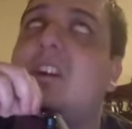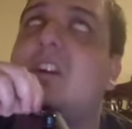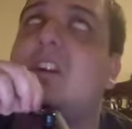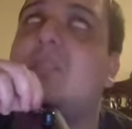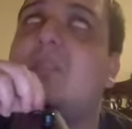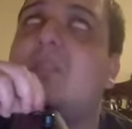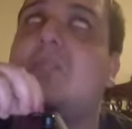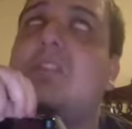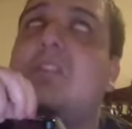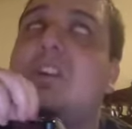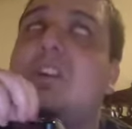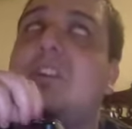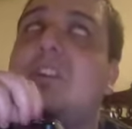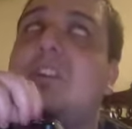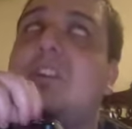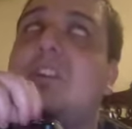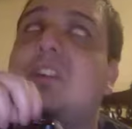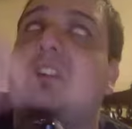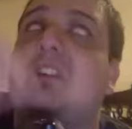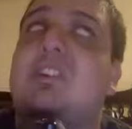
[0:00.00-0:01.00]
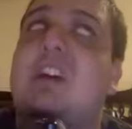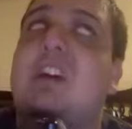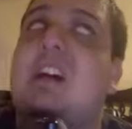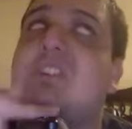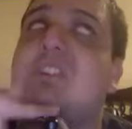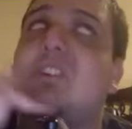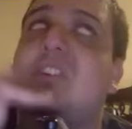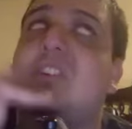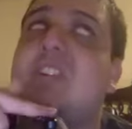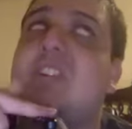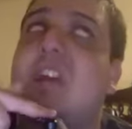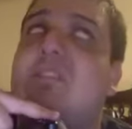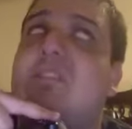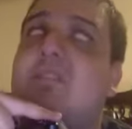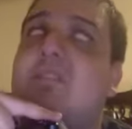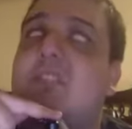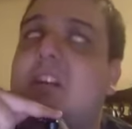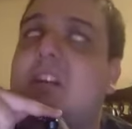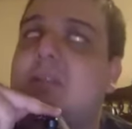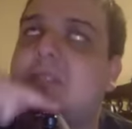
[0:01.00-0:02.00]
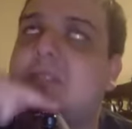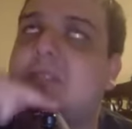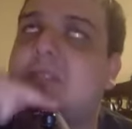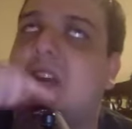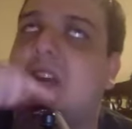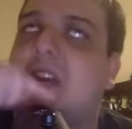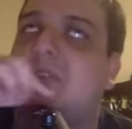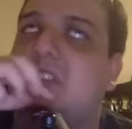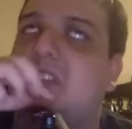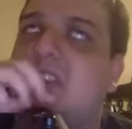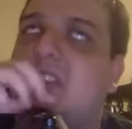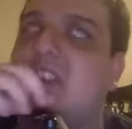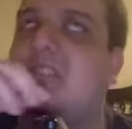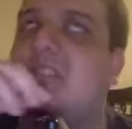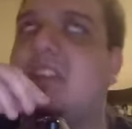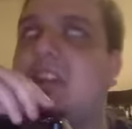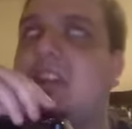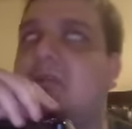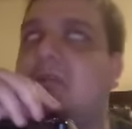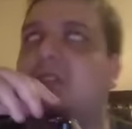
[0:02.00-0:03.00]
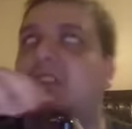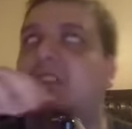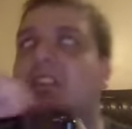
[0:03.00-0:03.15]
But when you're the Dodgers, everyone comes after you. Anyway, keep going.